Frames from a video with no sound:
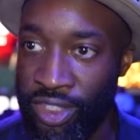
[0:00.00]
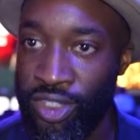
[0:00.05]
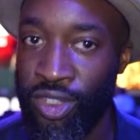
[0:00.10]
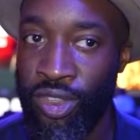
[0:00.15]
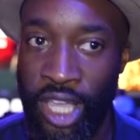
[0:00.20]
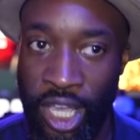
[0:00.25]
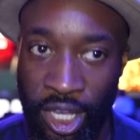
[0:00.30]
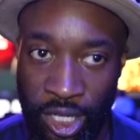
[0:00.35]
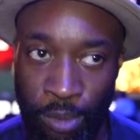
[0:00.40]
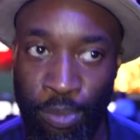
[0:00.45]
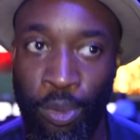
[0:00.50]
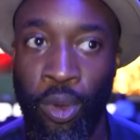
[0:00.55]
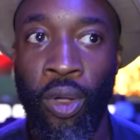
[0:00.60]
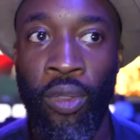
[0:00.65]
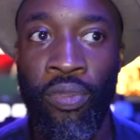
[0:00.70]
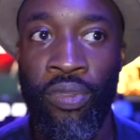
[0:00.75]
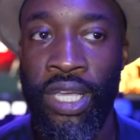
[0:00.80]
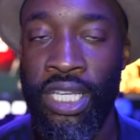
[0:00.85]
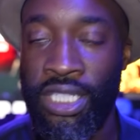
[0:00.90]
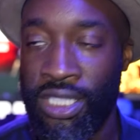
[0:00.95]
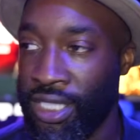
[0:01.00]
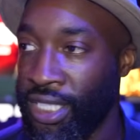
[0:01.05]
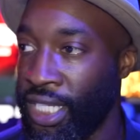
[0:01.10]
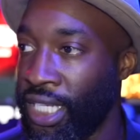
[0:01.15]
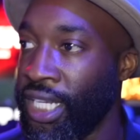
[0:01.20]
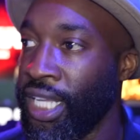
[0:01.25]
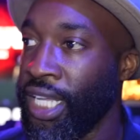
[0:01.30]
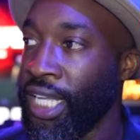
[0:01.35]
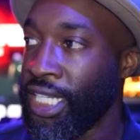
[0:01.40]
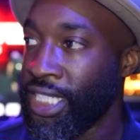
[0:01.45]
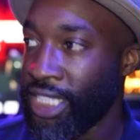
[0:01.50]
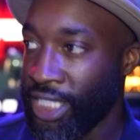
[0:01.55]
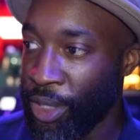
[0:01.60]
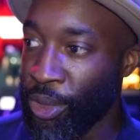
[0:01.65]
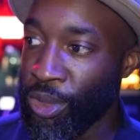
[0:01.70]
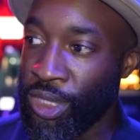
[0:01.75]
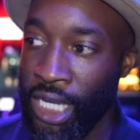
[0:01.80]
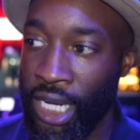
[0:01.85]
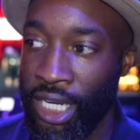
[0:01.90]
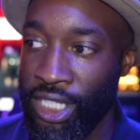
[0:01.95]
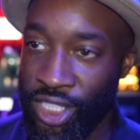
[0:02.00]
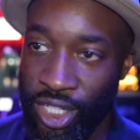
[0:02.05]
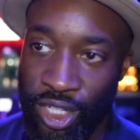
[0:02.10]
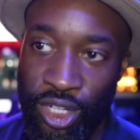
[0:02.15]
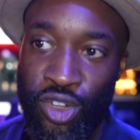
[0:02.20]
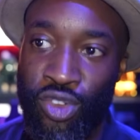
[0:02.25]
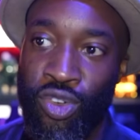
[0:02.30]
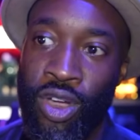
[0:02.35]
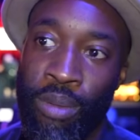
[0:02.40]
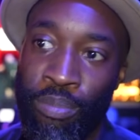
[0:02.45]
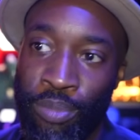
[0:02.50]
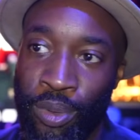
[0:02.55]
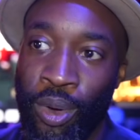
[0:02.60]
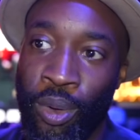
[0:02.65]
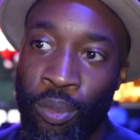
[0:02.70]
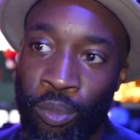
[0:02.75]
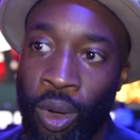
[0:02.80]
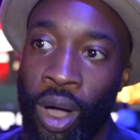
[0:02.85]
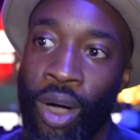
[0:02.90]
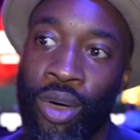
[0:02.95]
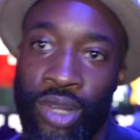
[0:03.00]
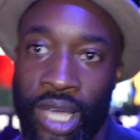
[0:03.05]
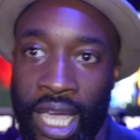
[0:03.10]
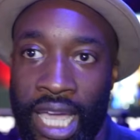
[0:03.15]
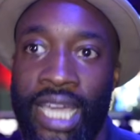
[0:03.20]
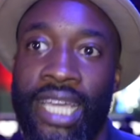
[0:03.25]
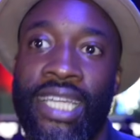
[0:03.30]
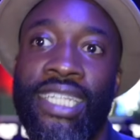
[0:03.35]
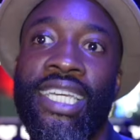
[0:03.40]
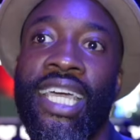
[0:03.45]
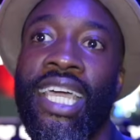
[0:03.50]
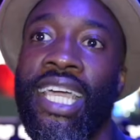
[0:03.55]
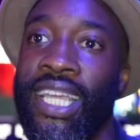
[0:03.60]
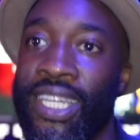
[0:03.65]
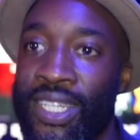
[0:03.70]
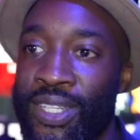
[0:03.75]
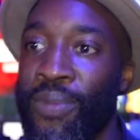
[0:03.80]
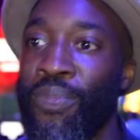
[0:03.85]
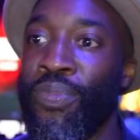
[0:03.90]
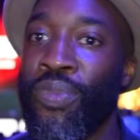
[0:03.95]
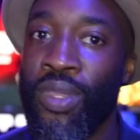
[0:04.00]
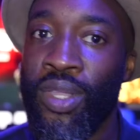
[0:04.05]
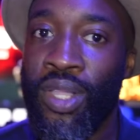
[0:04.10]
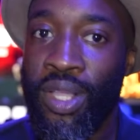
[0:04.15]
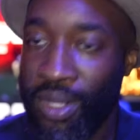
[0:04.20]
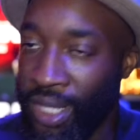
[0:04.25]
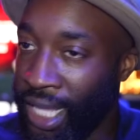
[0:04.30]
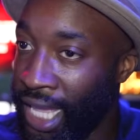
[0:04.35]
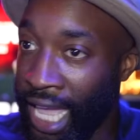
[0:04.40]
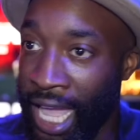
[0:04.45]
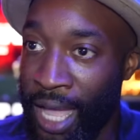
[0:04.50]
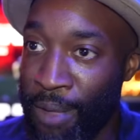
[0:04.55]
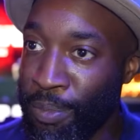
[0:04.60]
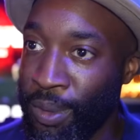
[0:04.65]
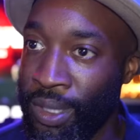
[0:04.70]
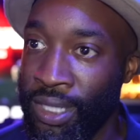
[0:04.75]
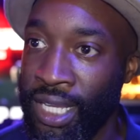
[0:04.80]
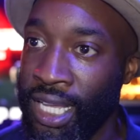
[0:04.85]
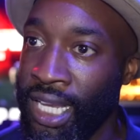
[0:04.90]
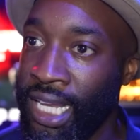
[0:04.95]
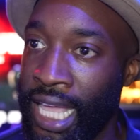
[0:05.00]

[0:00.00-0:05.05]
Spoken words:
So they're going to put on this, and then Skills Challenge are going to try and put on Wilder, AJ, and let it happen.